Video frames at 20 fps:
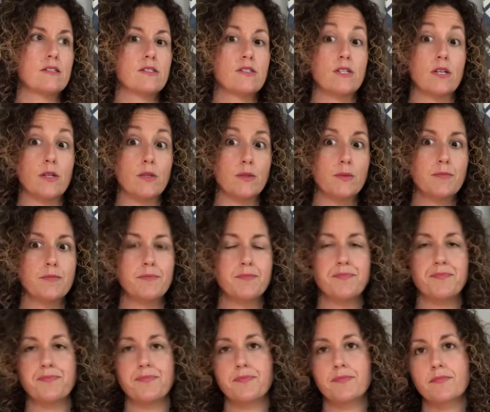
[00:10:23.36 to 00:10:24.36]
So
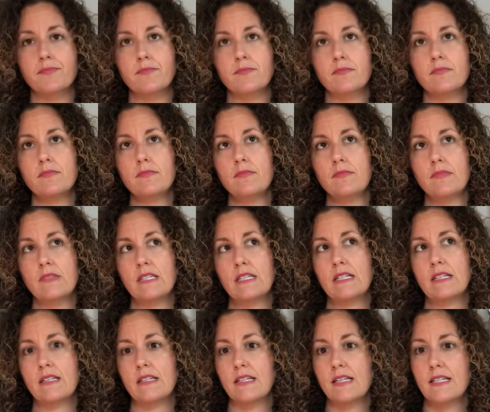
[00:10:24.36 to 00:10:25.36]

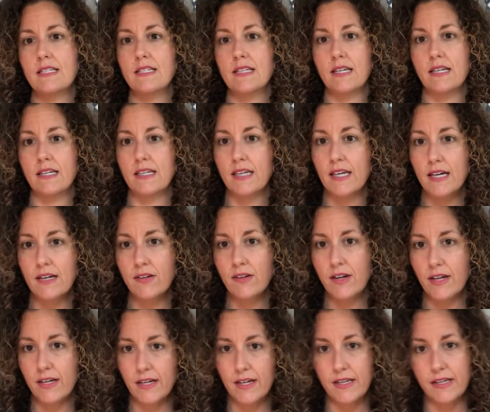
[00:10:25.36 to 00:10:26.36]
then it's like, yeah,
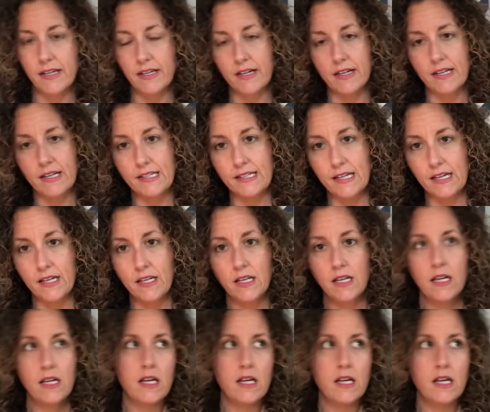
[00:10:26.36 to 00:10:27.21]
okay, yeah, I get that.